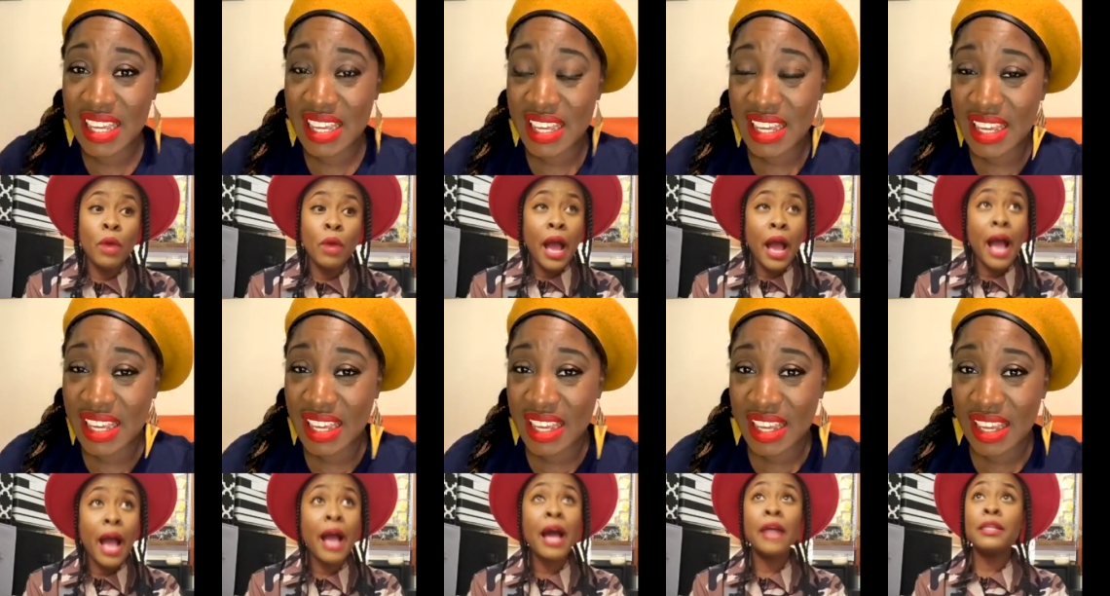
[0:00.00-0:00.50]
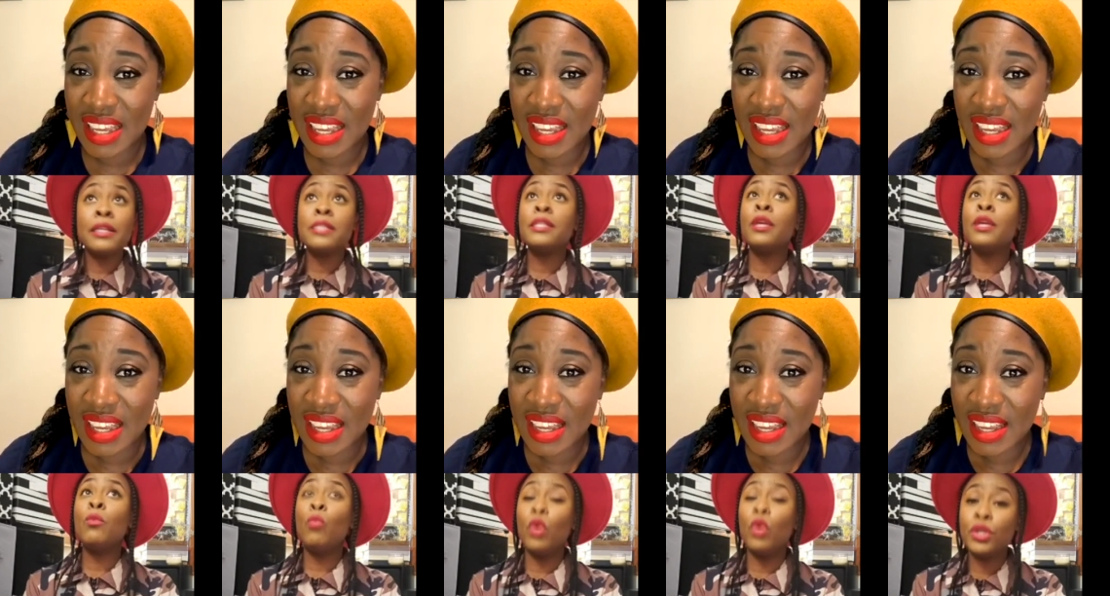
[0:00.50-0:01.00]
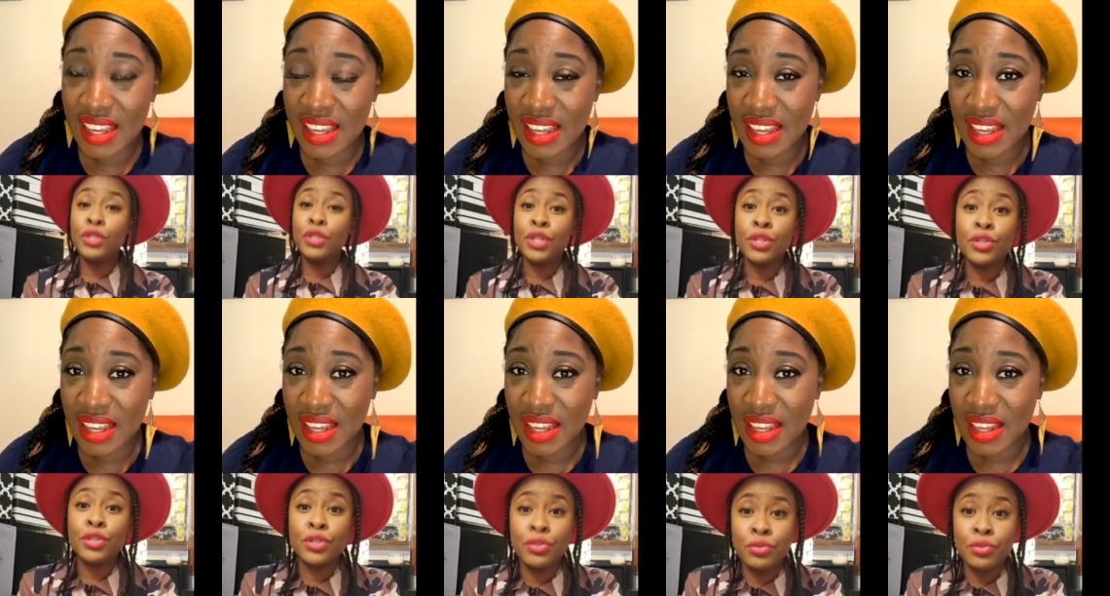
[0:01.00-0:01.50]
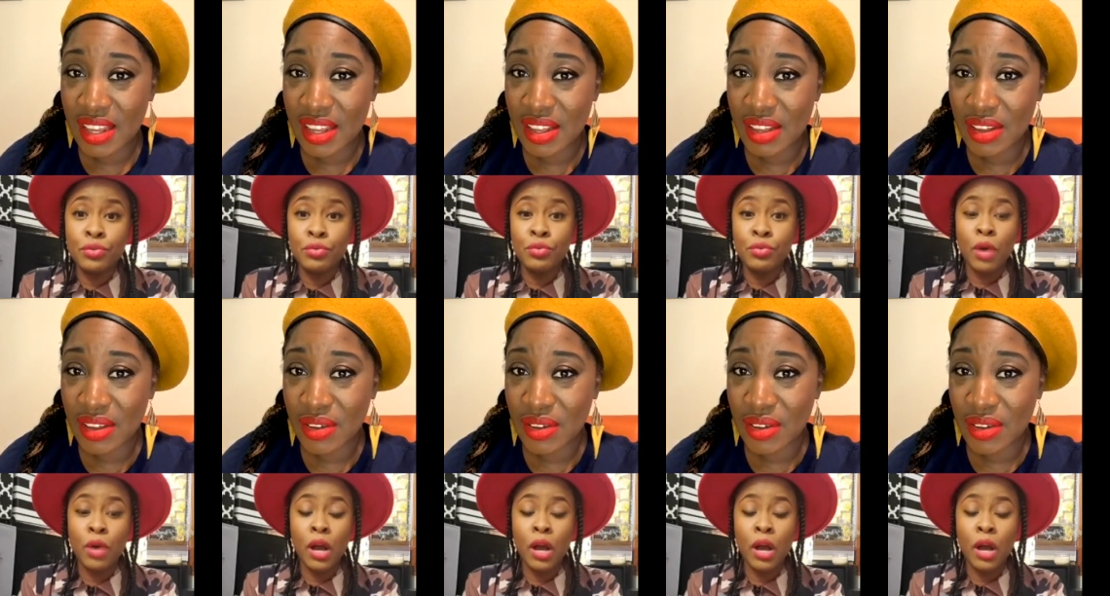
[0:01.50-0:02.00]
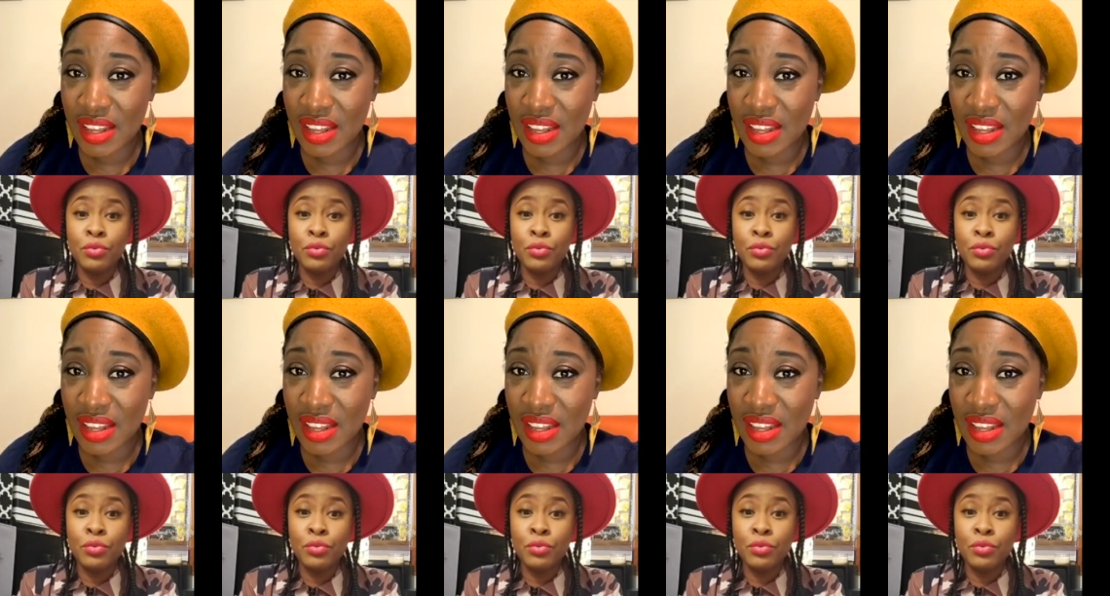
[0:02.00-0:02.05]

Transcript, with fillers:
Speaker 1: sing? I honestly wanted to,